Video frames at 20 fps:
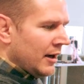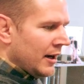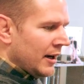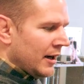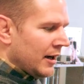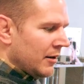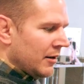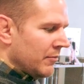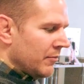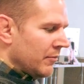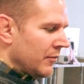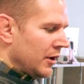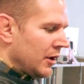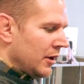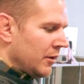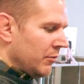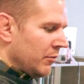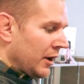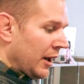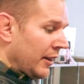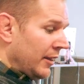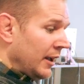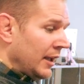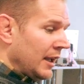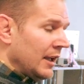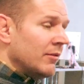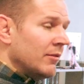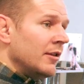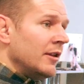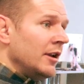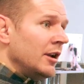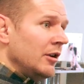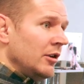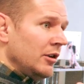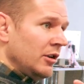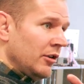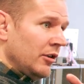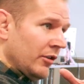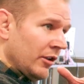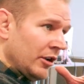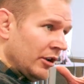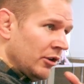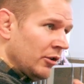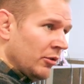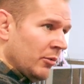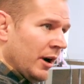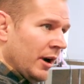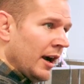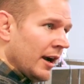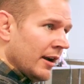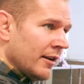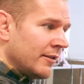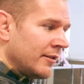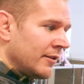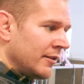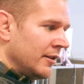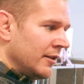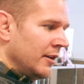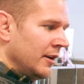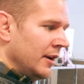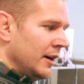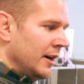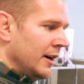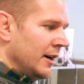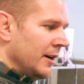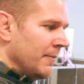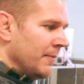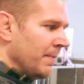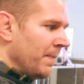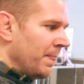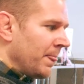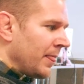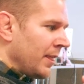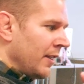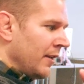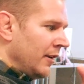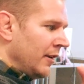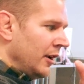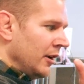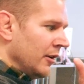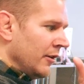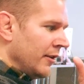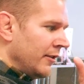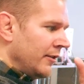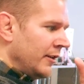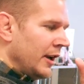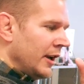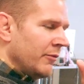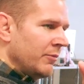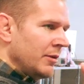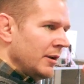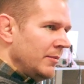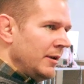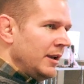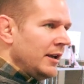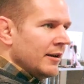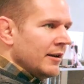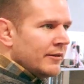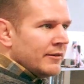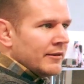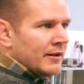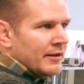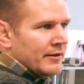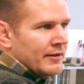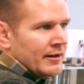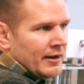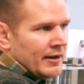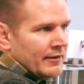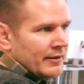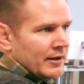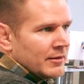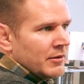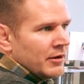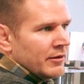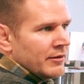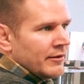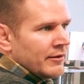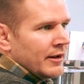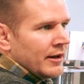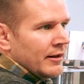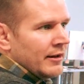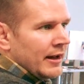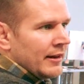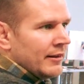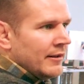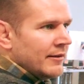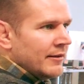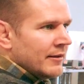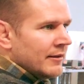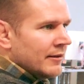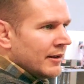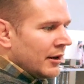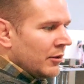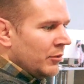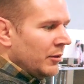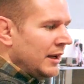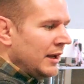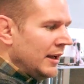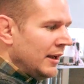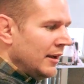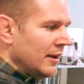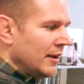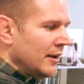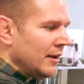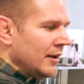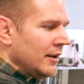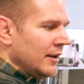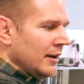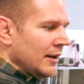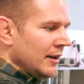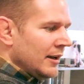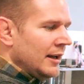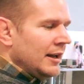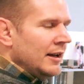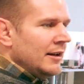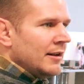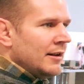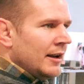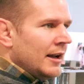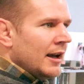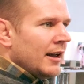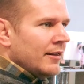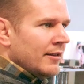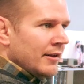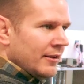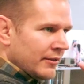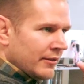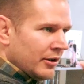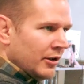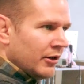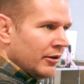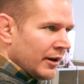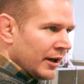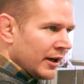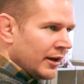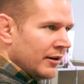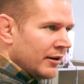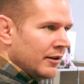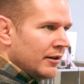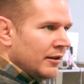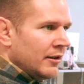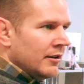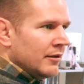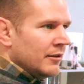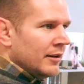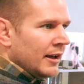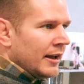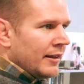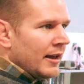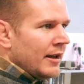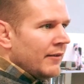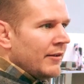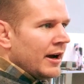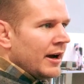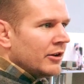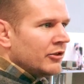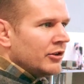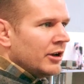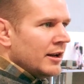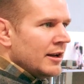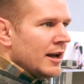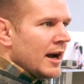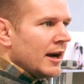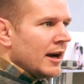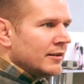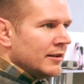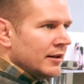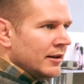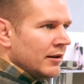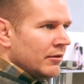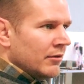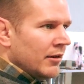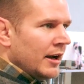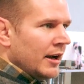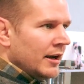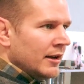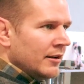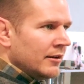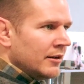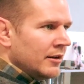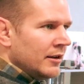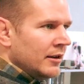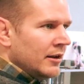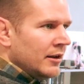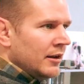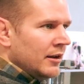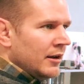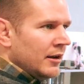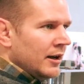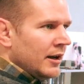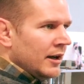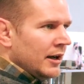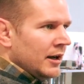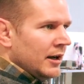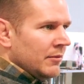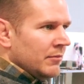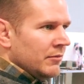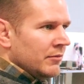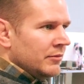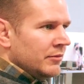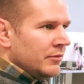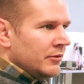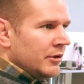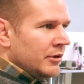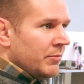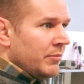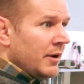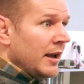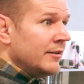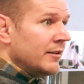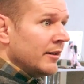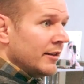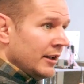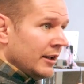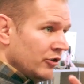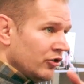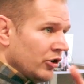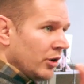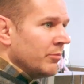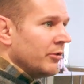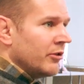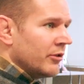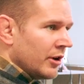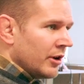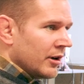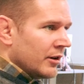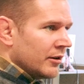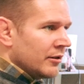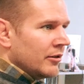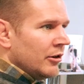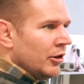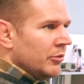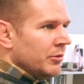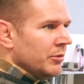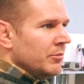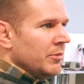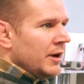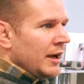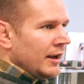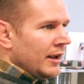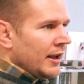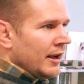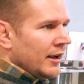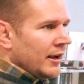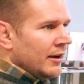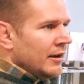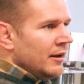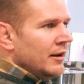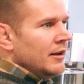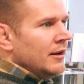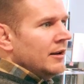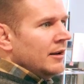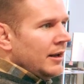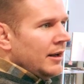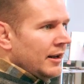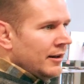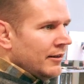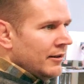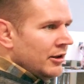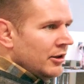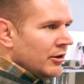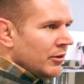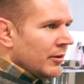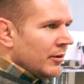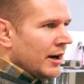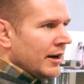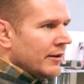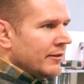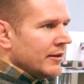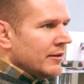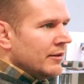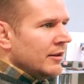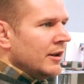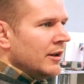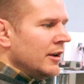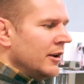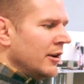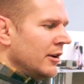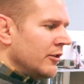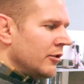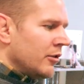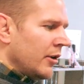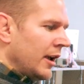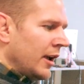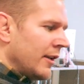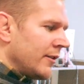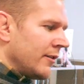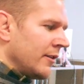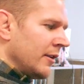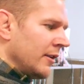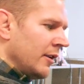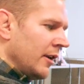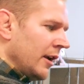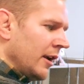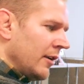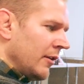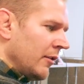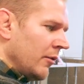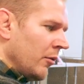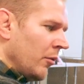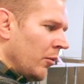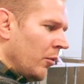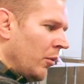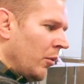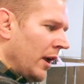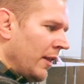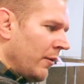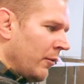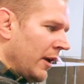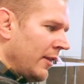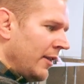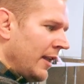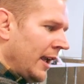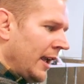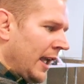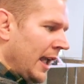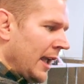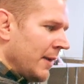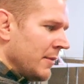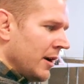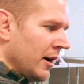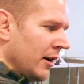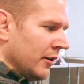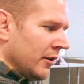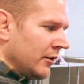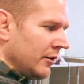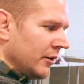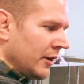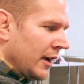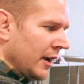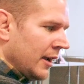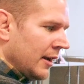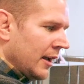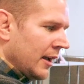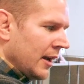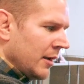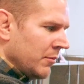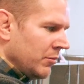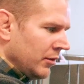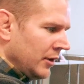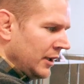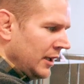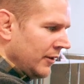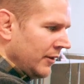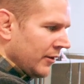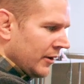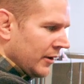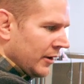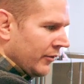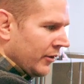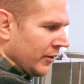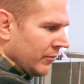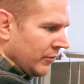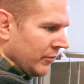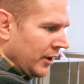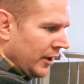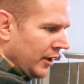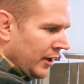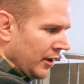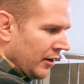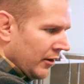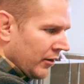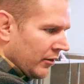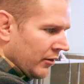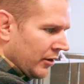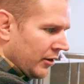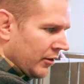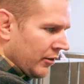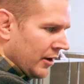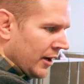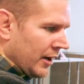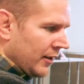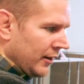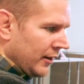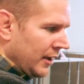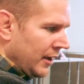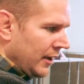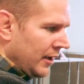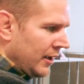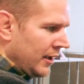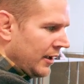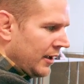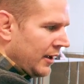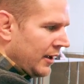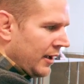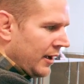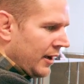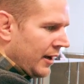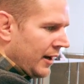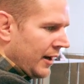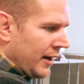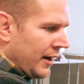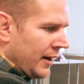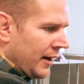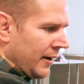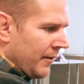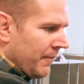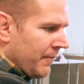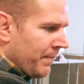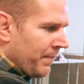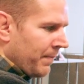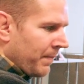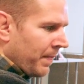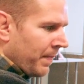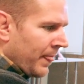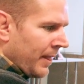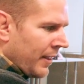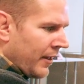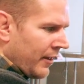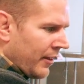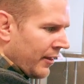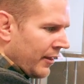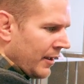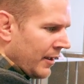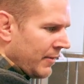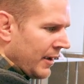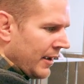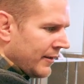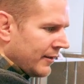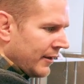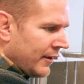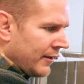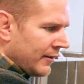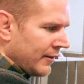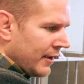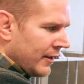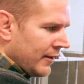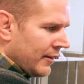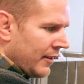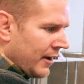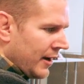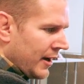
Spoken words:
But I think even the US, the CFPB has come out and said, like, listen, like, we need to get this going. Like, they've actually enacted a right to basically jumpstart open banking in the US. And so I guess when they came out, and I believe, if I'm reading here correctly, they basically said